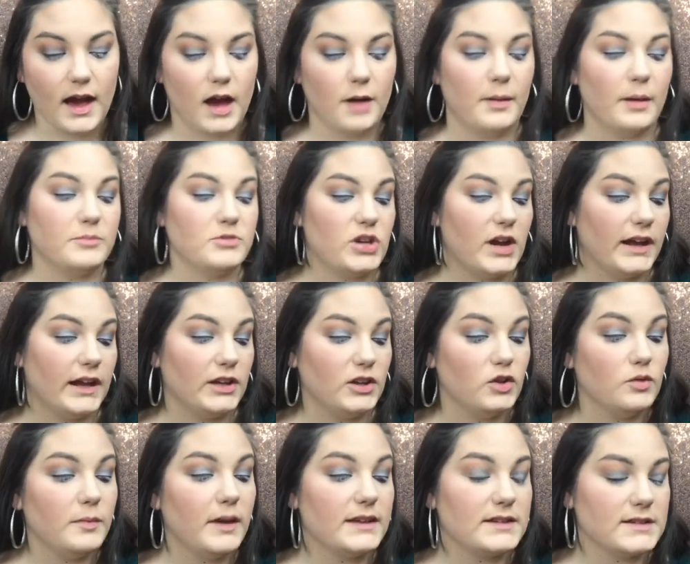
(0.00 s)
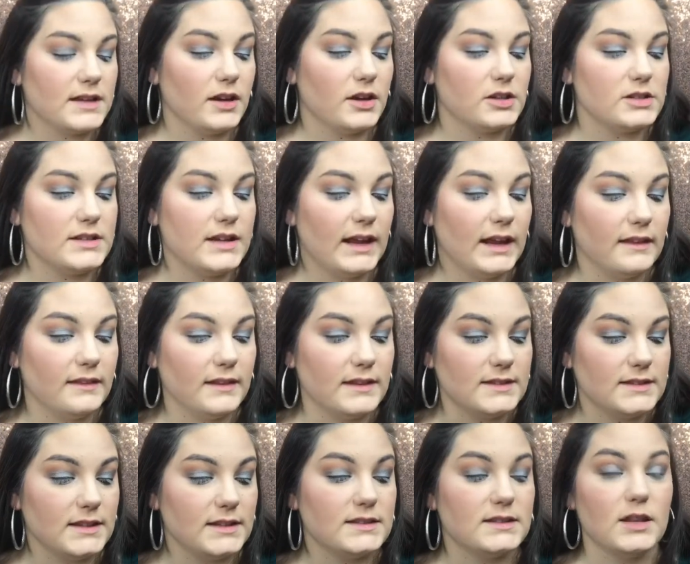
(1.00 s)
I'm trying a new mascara today.
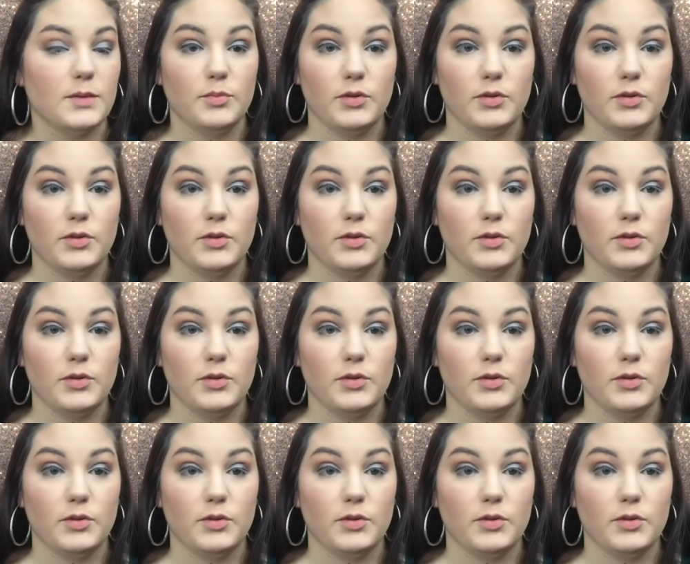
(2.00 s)
This is the